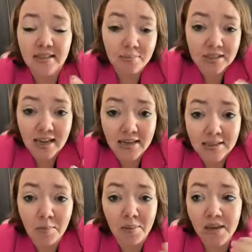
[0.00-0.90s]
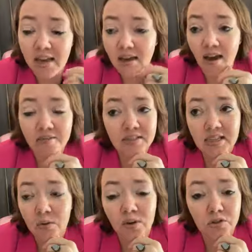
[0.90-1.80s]
Some designs maybe I
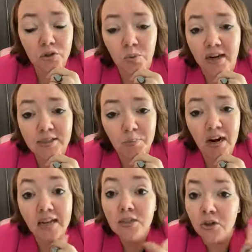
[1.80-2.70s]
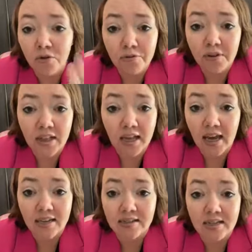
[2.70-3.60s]
see once or twice, but I don't feel
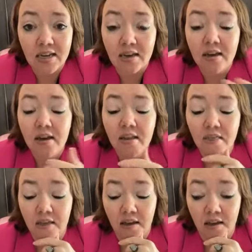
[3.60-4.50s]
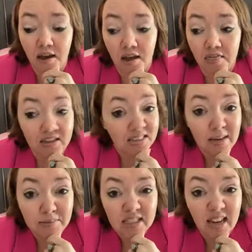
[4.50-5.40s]
like I see the
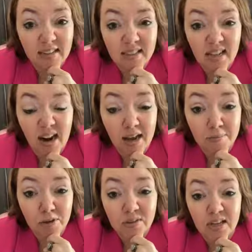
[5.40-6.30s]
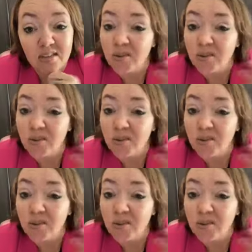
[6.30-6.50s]
same designs that I'm using.